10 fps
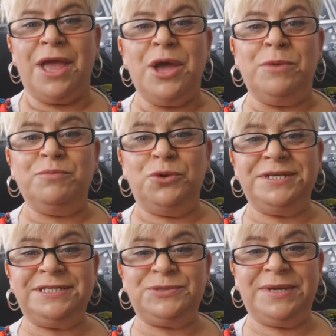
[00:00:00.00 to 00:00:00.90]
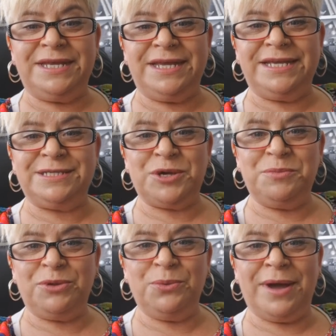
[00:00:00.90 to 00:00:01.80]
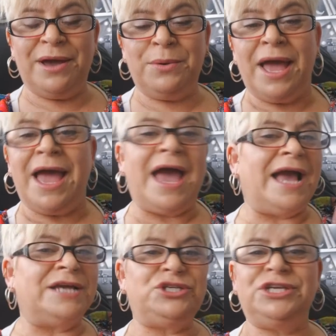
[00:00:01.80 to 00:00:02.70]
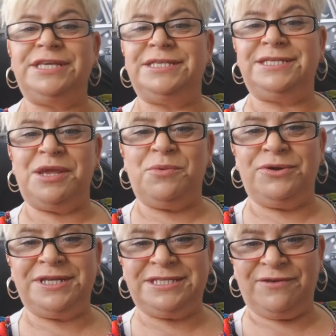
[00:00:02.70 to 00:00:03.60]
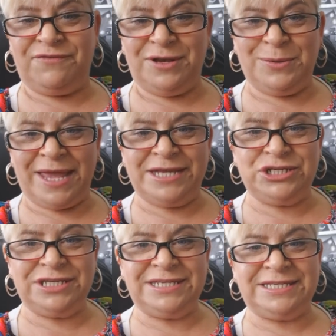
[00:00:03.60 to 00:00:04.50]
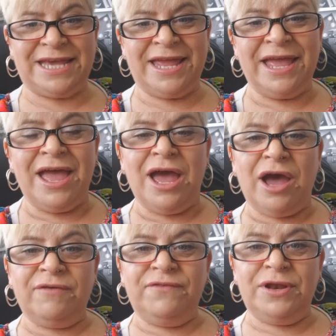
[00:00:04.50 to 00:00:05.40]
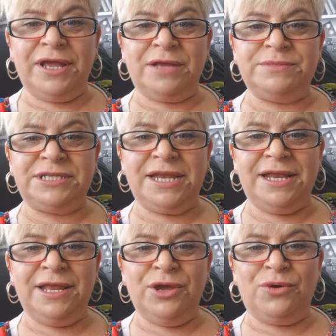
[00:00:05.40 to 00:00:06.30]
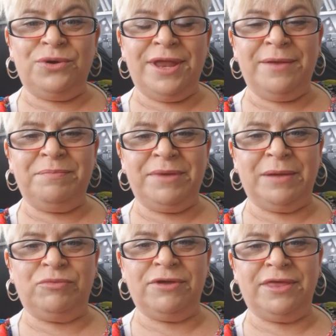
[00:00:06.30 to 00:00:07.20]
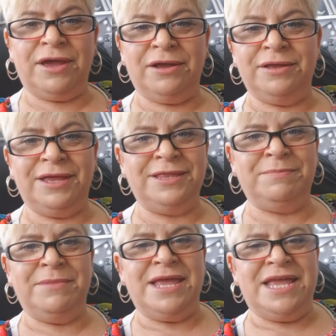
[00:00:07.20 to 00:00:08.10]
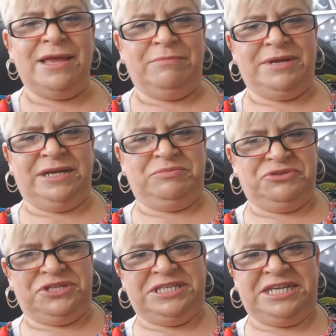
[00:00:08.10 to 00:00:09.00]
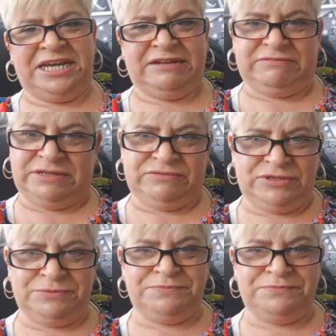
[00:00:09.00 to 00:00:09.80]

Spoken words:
Morning, sweeties. Hope you're well. As you can see, we're in a different location today. I feel like I'm slightly on Big Brother, in the Big Brother diary room.